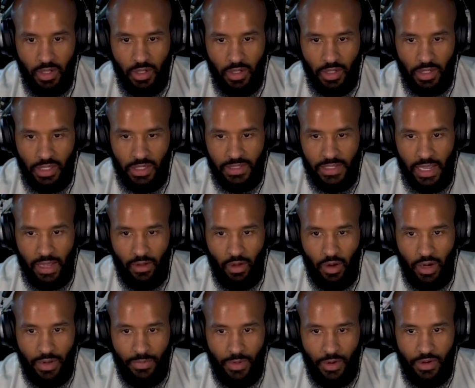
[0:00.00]
gets out. All
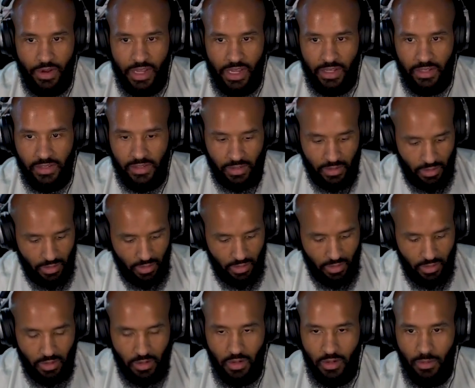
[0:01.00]
right, there he is.
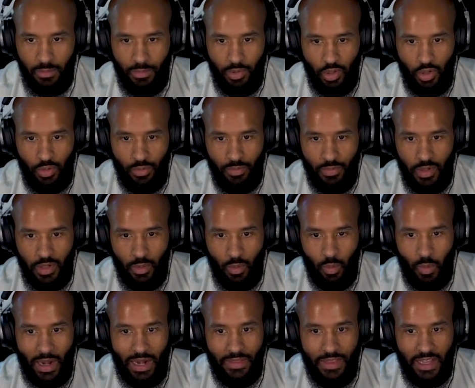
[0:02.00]
Boom.
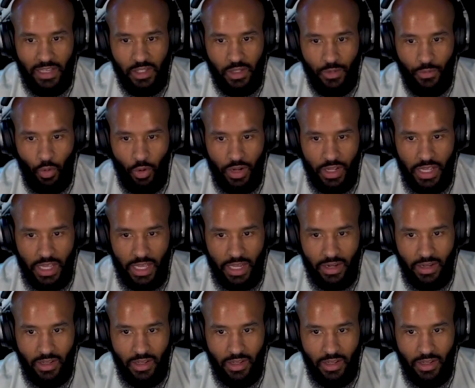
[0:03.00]
Right at the edge of the void again.